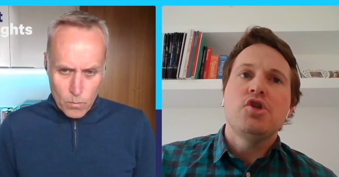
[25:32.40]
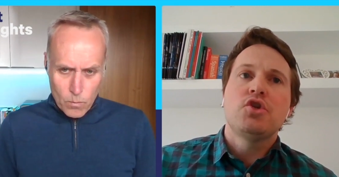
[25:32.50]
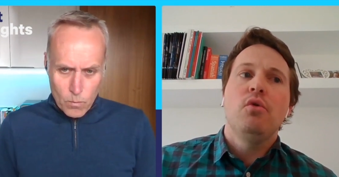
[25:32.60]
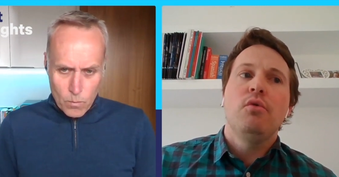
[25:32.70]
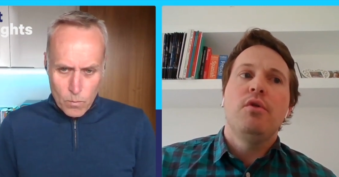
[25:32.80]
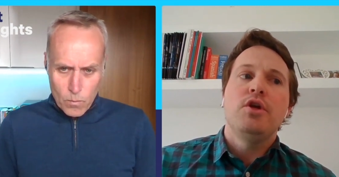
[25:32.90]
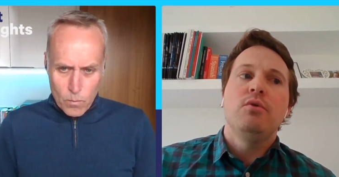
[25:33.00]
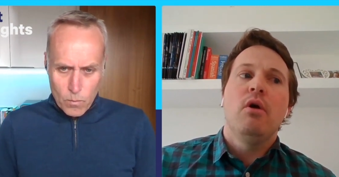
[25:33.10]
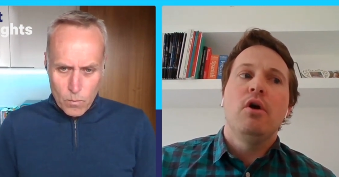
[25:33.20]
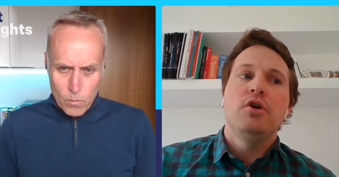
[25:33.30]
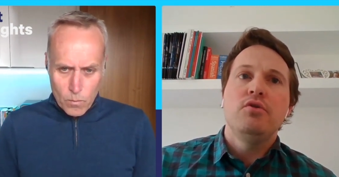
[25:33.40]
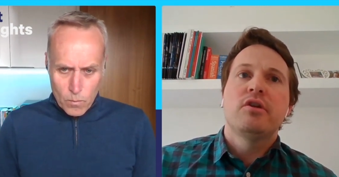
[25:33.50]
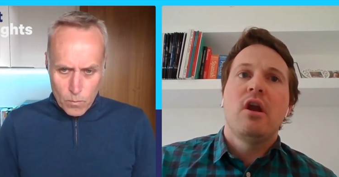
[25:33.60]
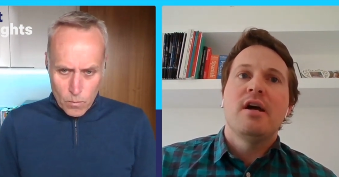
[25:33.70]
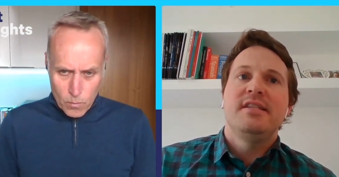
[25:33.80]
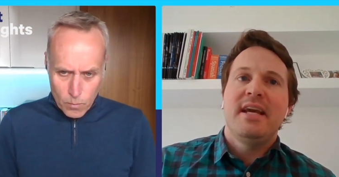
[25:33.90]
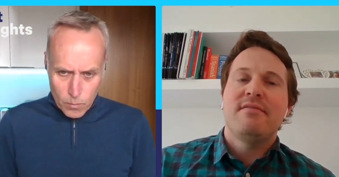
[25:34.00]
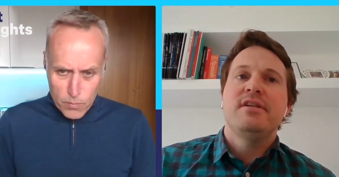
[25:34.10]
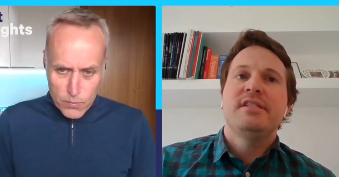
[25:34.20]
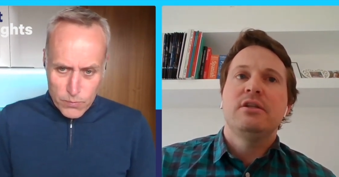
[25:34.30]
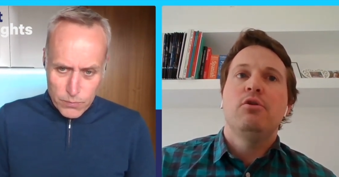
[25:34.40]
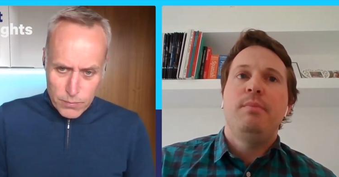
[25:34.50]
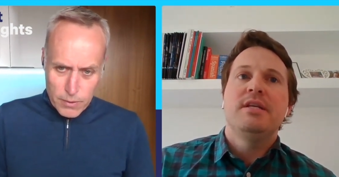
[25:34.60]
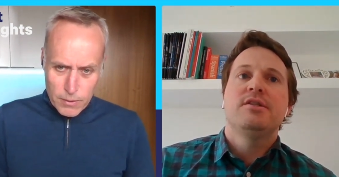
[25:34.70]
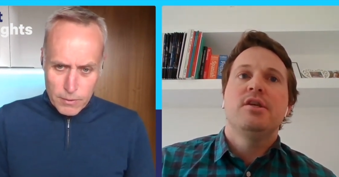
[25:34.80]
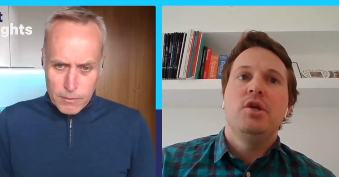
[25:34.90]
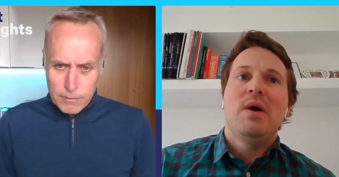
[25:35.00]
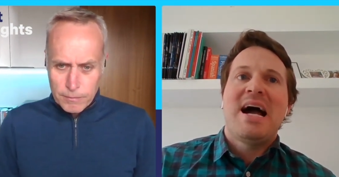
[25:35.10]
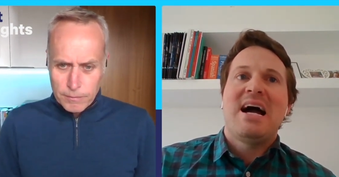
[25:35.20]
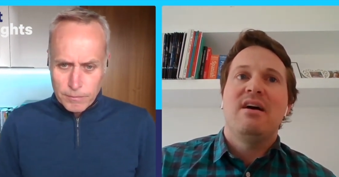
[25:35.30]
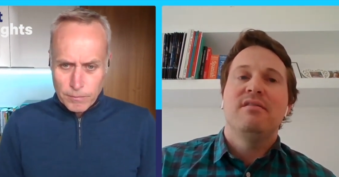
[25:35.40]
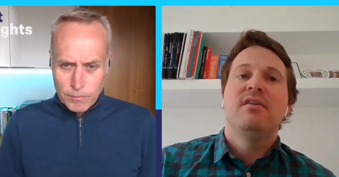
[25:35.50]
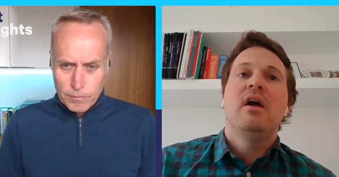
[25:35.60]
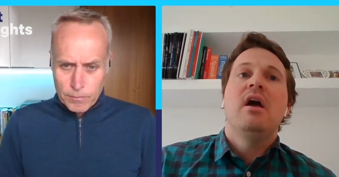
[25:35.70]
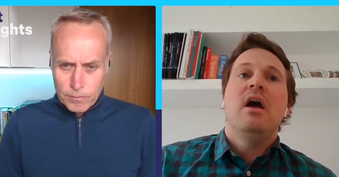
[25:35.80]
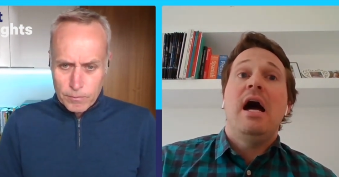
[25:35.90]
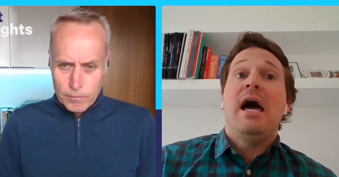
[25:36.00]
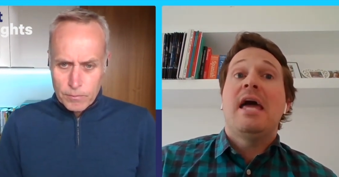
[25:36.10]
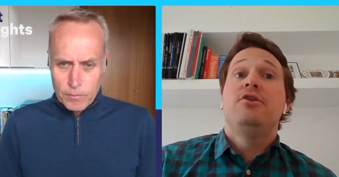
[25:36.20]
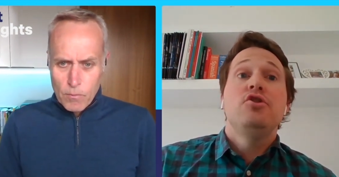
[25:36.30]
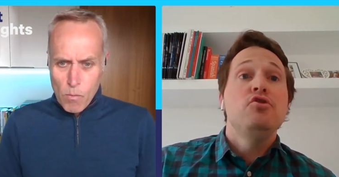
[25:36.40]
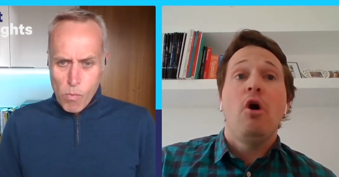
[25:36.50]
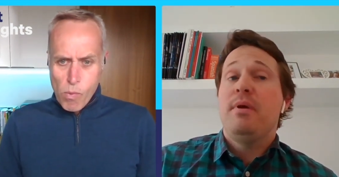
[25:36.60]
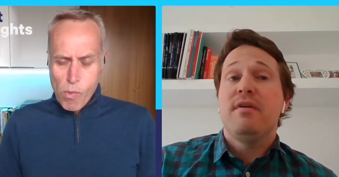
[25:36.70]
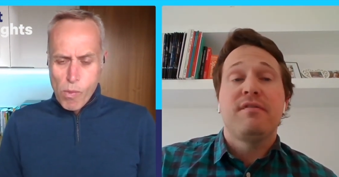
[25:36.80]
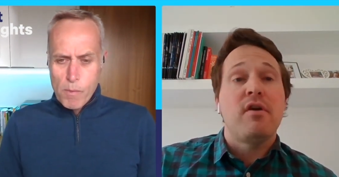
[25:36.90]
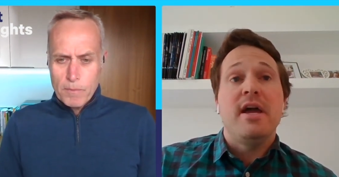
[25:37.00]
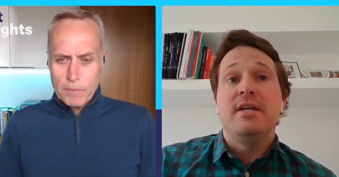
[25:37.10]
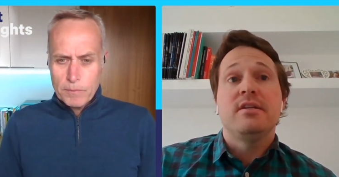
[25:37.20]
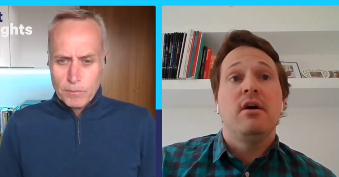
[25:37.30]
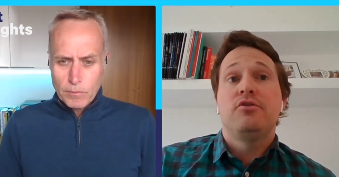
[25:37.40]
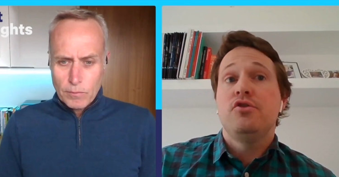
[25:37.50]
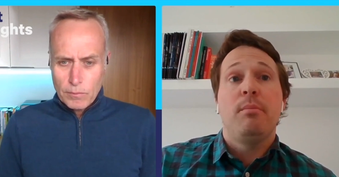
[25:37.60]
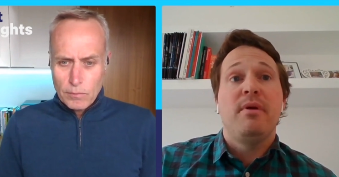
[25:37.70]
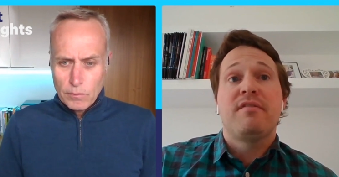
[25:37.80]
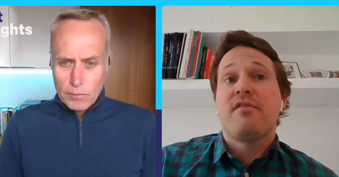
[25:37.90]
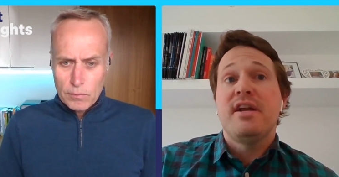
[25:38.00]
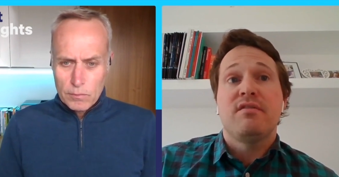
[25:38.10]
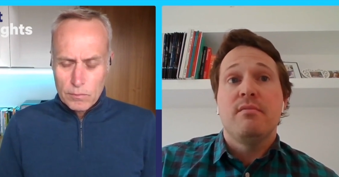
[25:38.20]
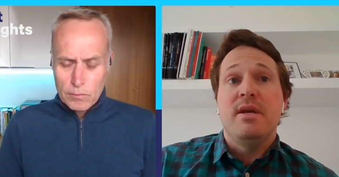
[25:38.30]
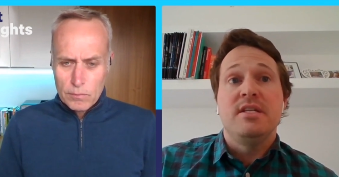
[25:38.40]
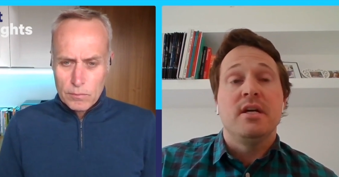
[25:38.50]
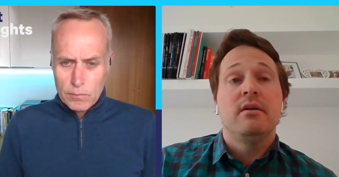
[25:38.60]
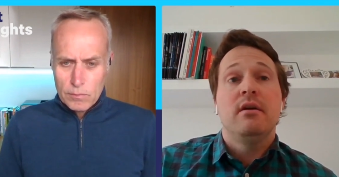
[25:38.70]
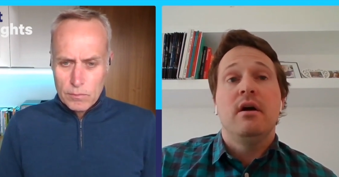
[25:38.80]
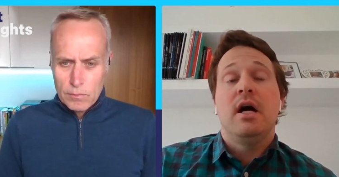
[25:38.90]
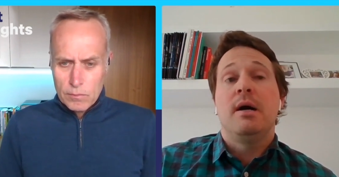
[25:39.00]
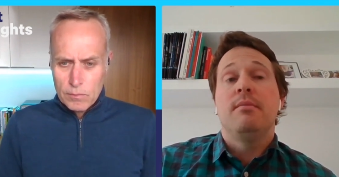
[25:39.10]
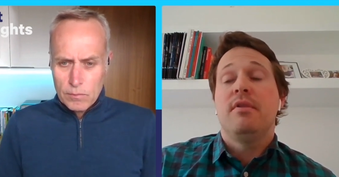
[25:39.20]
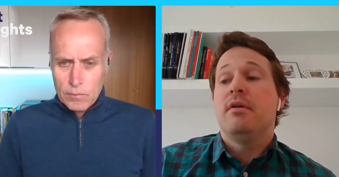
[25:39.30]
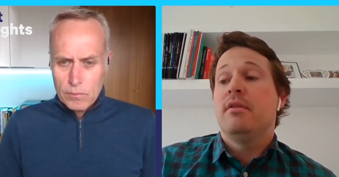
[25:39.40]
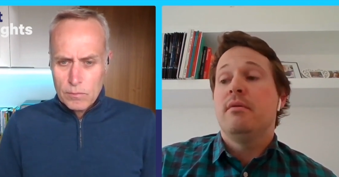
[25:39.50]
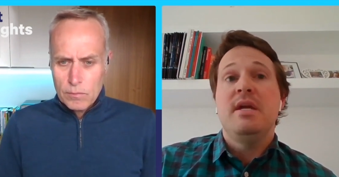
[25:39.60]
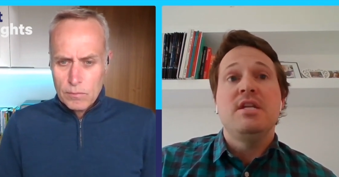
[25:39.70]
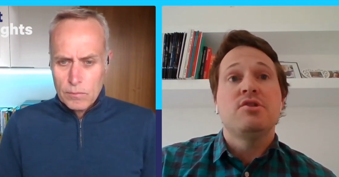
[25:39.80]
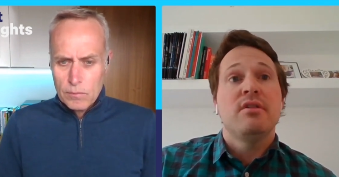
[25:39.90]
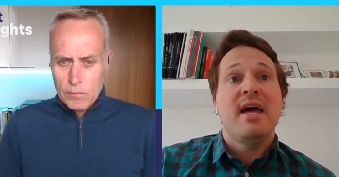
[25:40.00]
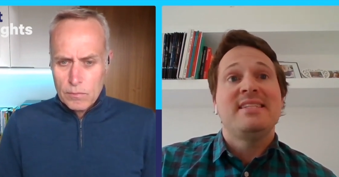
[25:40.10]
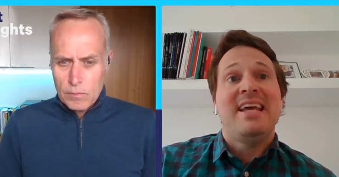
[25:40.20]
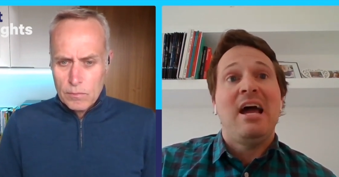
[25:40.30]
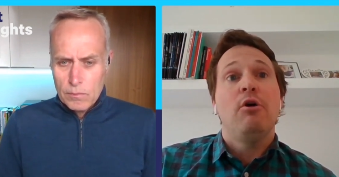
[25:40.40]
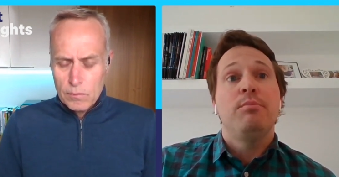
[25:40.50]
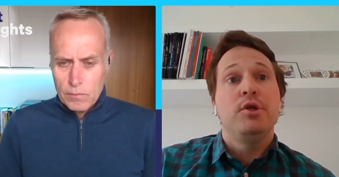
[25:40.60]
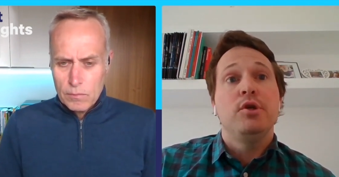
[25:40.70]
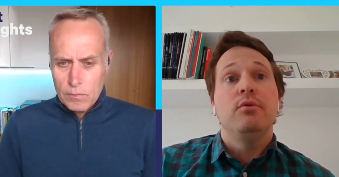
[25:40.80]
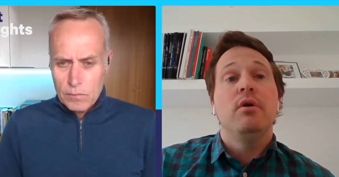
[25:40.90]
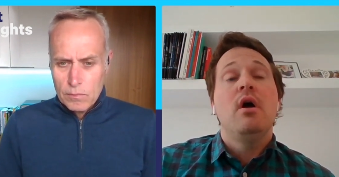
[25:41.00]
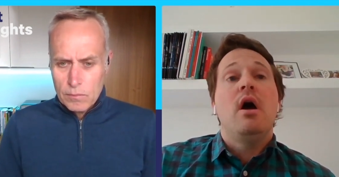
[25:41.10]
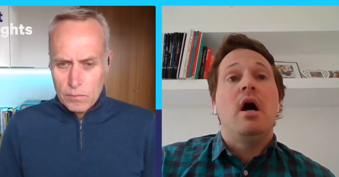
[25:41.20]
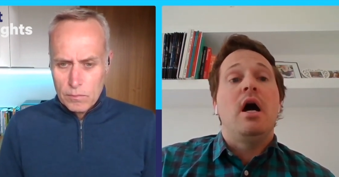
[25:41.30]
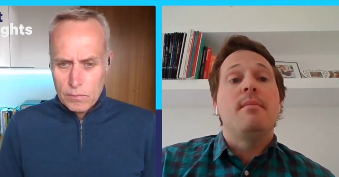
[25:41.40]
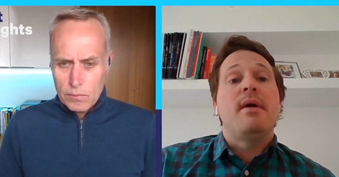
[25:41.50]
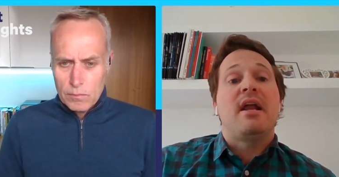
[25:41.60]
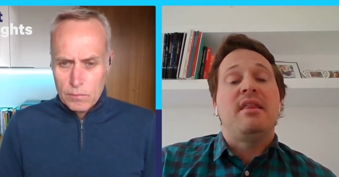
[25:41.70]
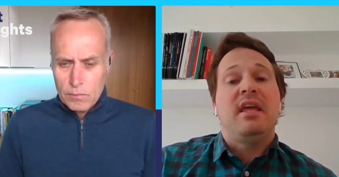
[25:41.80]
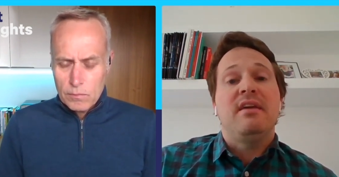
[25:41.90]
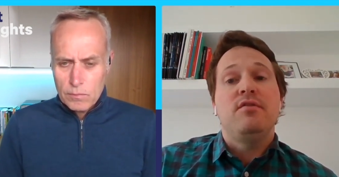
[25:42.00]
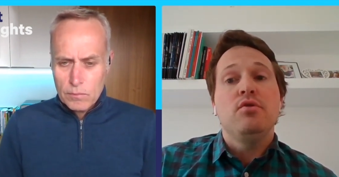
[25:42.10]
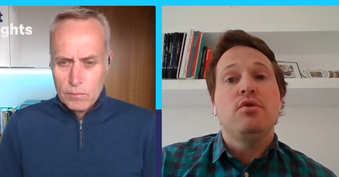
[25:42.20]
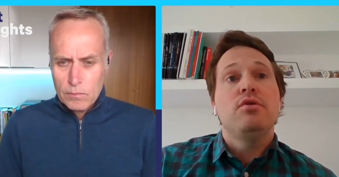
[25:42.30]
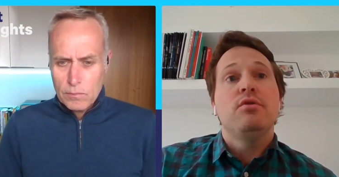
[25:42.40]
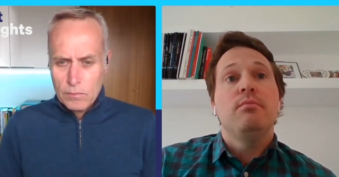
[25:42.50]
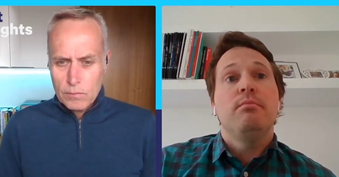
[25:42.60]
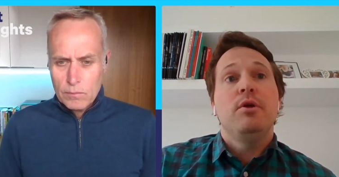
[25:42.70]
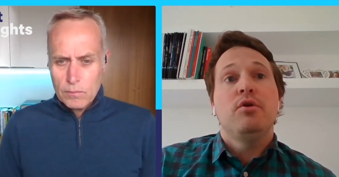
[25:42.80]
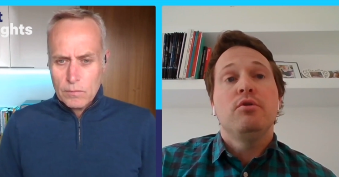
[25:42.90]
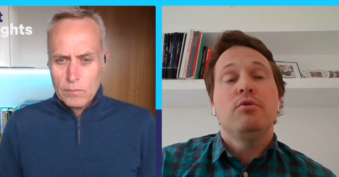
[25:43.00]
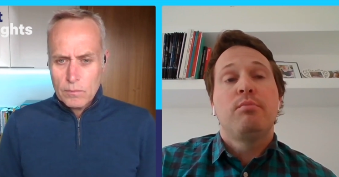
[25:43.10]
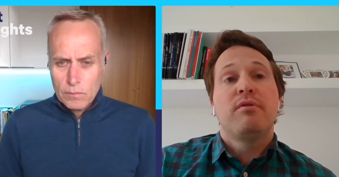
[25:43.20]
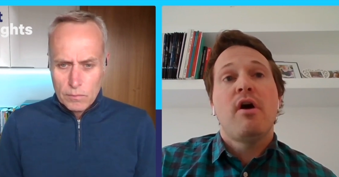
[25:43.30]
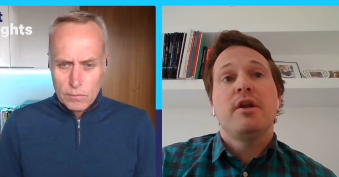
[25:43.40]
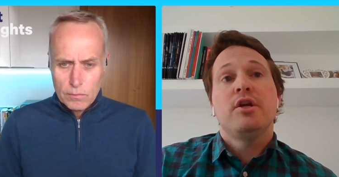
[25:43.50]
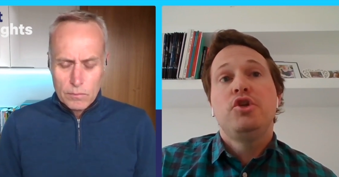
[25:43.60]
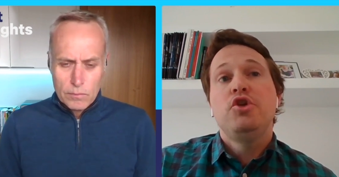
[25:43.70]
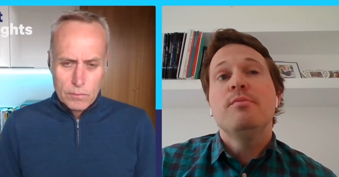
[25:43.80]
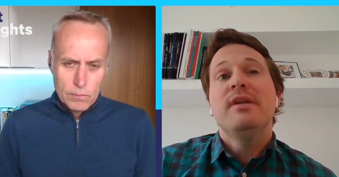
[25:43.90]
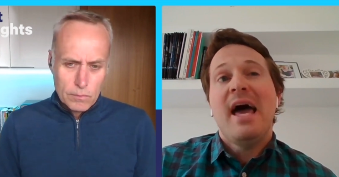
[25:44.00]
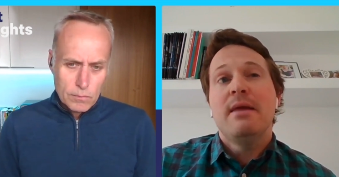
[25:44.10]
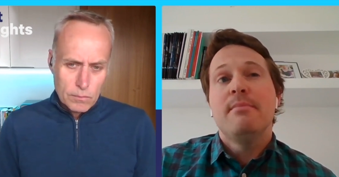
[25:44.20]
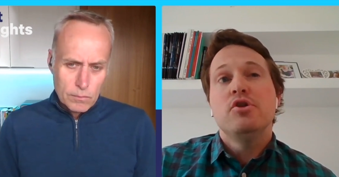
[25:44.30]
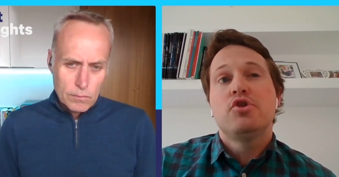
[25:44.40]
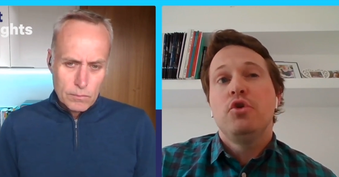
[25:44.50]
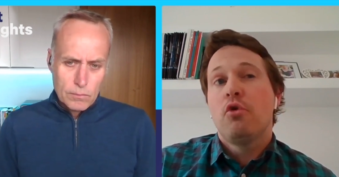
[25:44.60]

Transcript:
Speaker 1: sure that you are utilizing every single piece that you have, and, and do not be afraid. Do not be afraid of the media. Um, the, the, media are there to help you, um, and I think if you can you can provide a human element to your